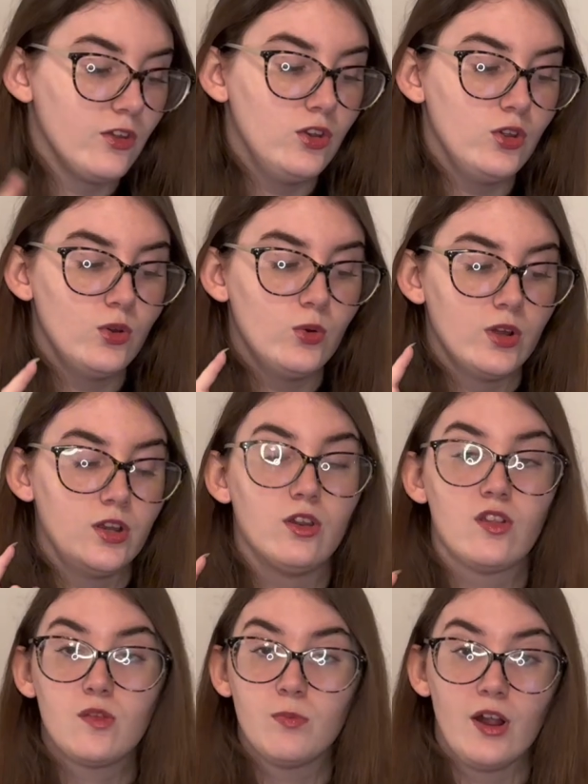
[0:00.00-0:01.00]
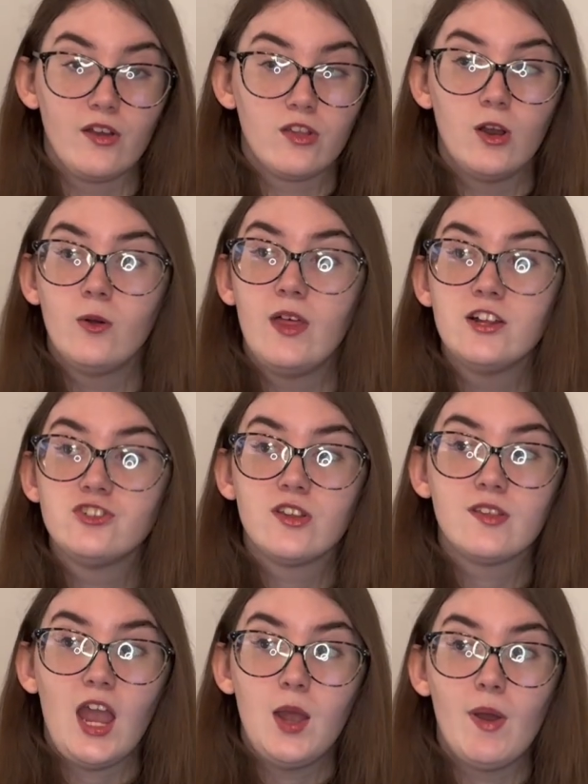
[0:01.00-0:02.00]
new Nespresso that
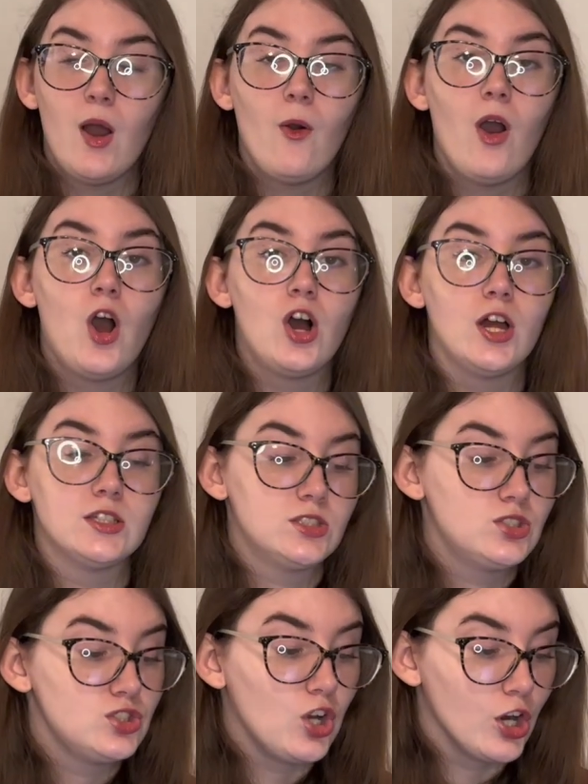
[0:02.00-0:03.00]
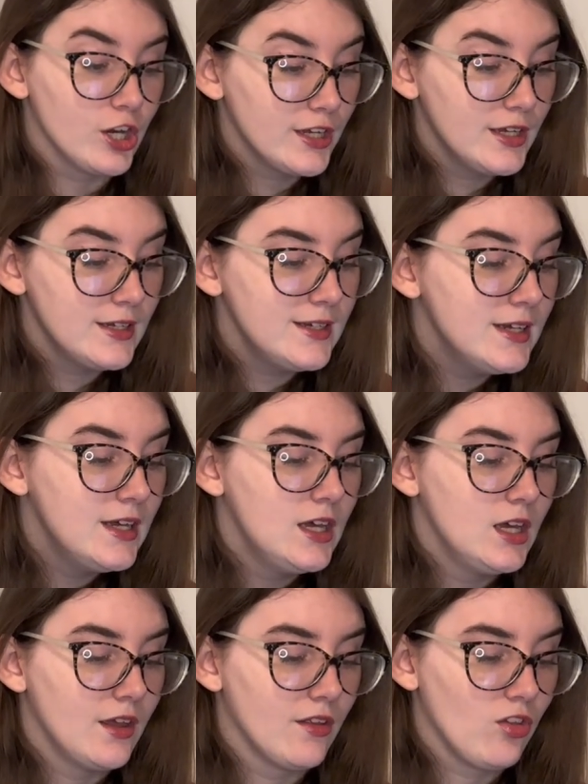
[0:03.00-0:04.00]
just came out at Target.
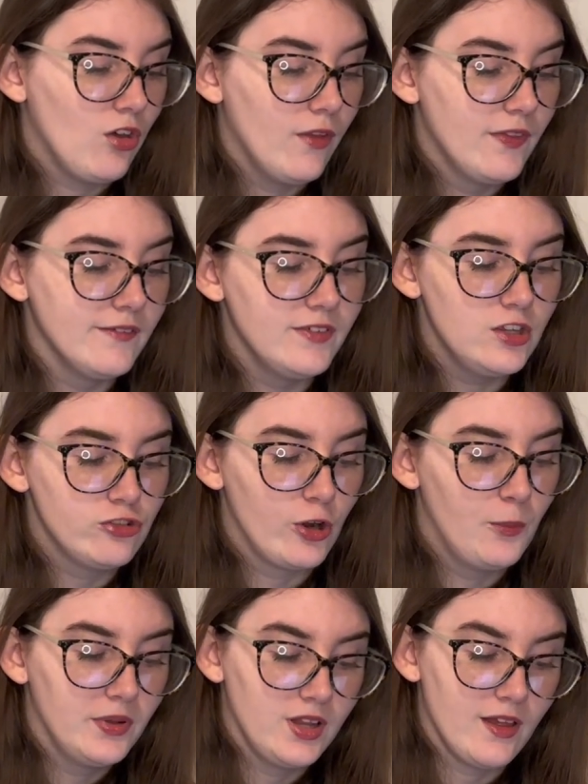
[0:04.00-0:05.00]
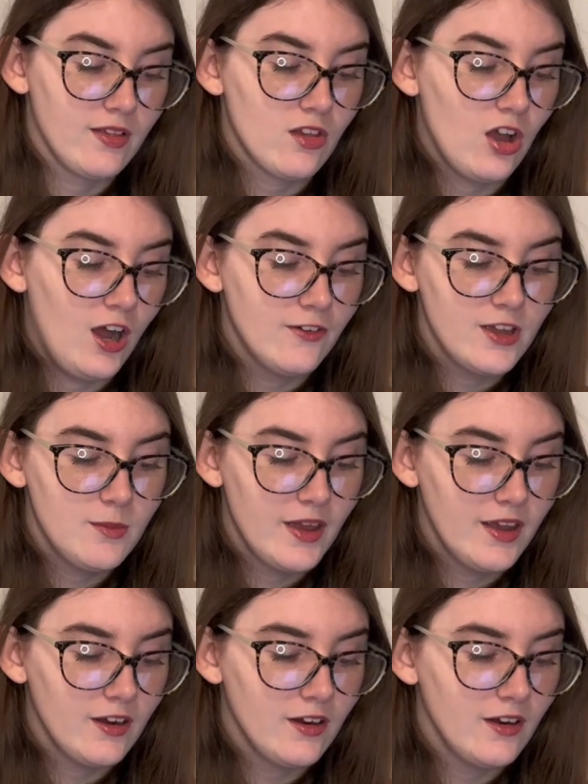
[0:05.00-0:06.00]
It's called the Vertuo Plus Coffee
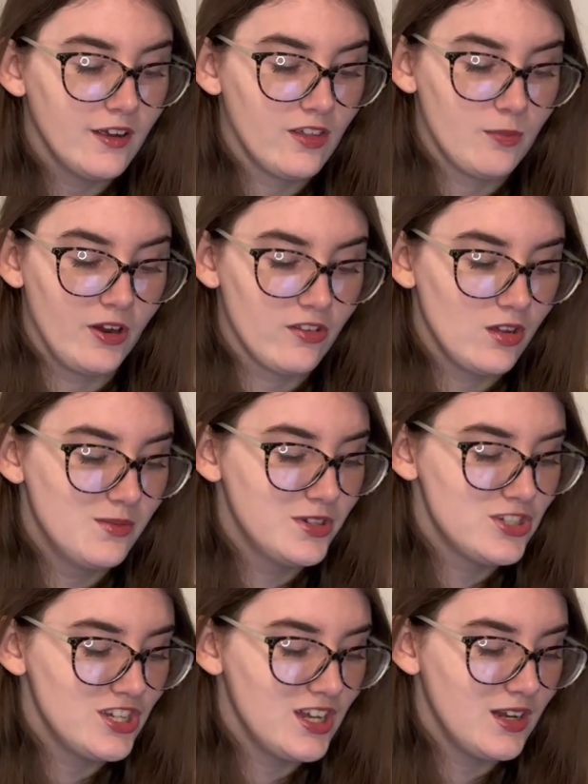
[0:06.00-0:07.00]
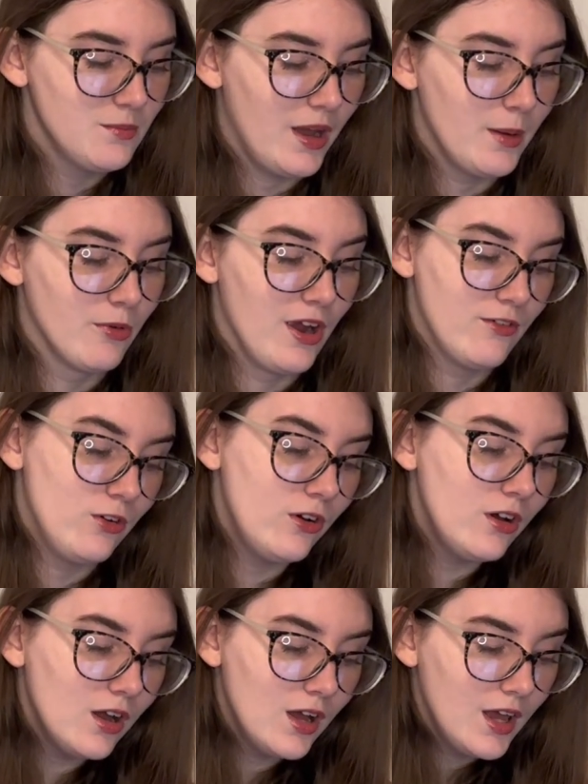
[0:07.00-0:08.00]
Maker Espresso Machine by
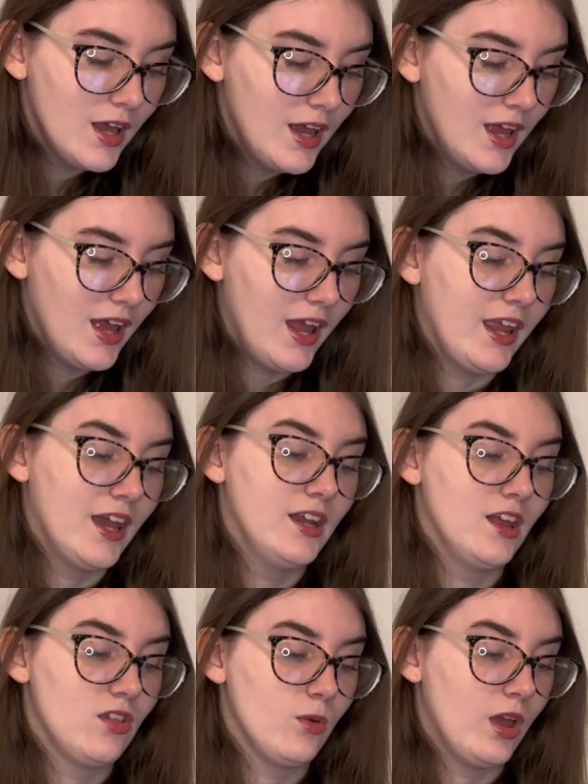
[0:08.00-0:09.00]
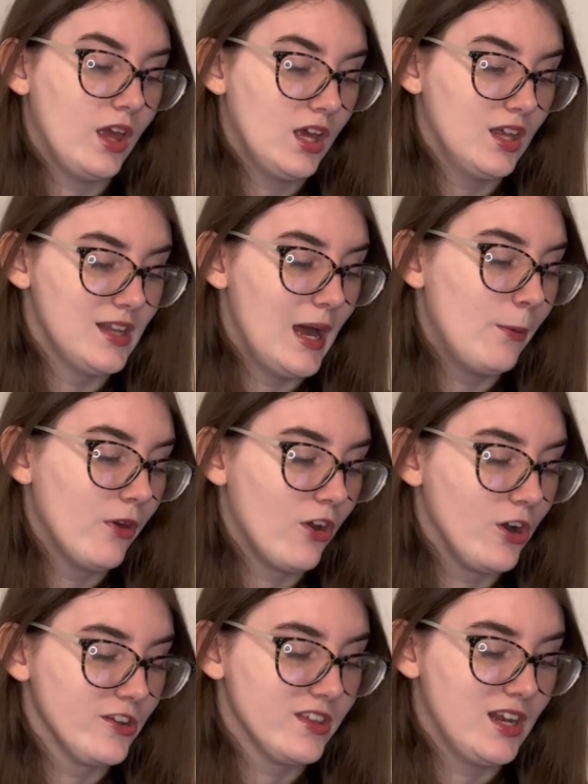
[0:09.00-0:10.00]
Breville. And it's in collab with
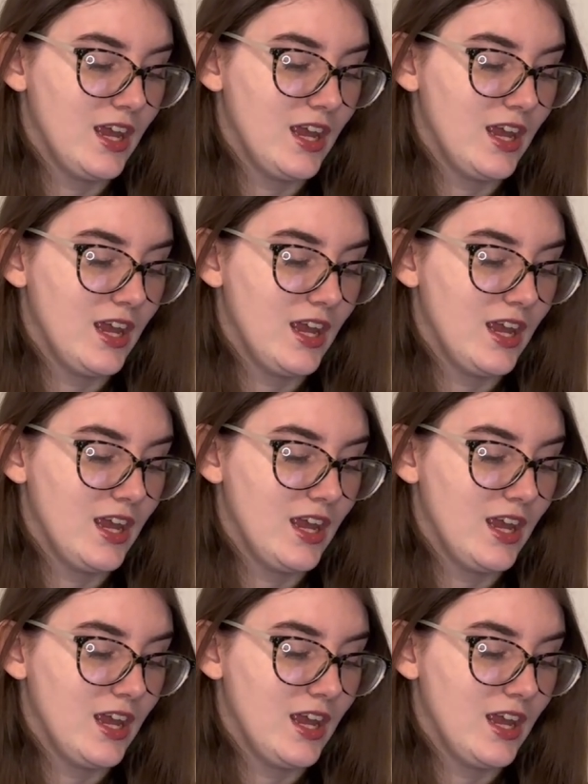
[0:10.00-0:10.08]
Hearth and